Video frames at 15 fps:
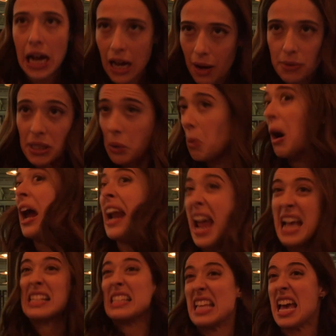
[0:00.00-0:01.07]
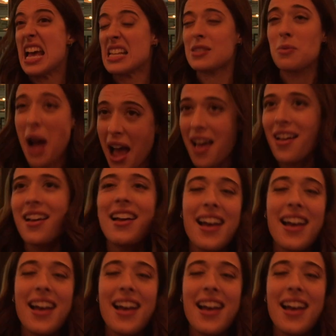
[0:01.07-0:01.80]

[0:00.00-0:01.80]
I was like, what is this? What?